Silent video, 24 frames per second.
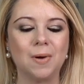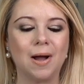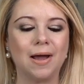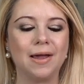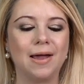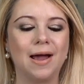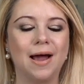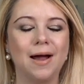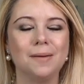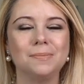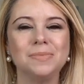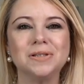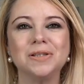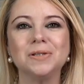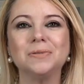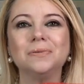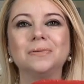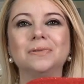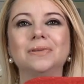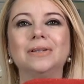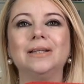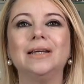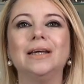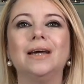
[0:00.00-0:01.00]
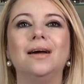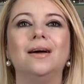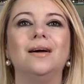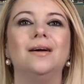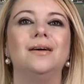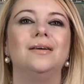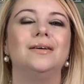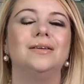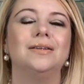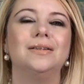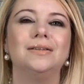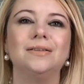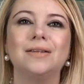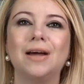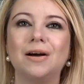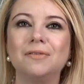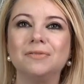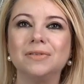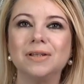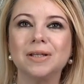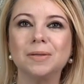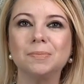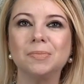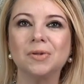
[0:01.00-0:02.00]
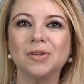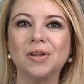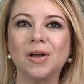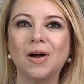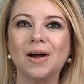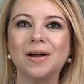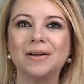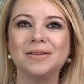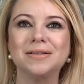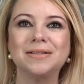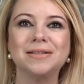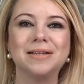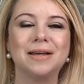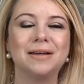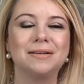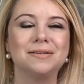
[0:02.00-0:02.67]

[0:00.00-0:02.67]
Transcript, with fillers: I absolutely love lip gloss,